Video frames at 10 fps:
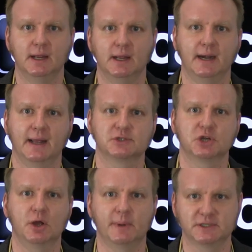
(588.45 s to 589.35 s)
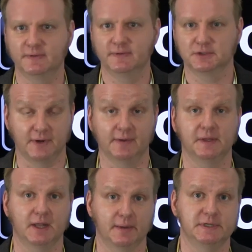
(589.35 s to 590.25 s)
and now so much of it is
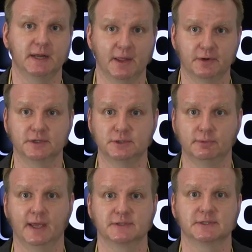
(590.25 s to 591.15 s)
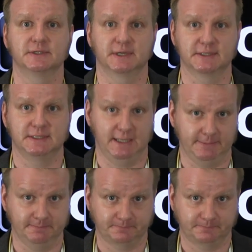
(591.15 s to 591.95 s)
finally coming together in 2016.